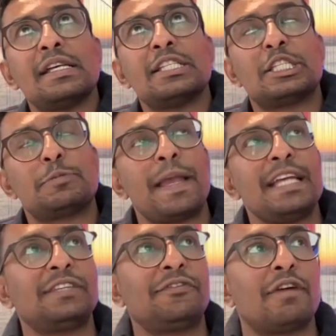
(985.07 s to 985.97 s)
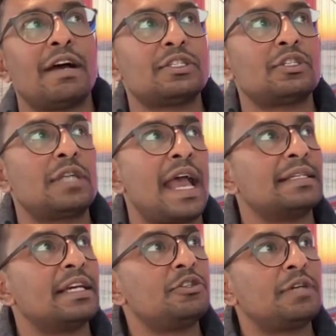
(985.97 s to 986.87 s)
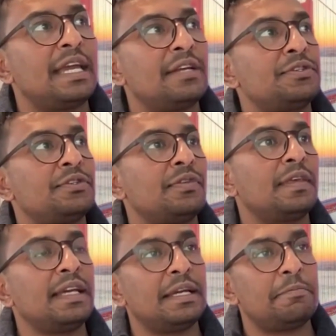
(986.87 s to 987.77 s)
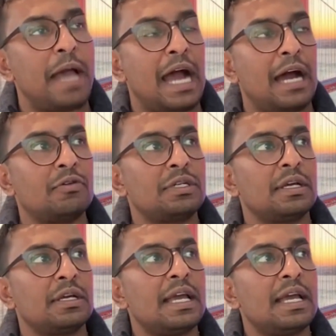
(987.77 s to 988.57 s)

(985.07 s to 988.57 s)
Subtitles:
space for us as educators to think about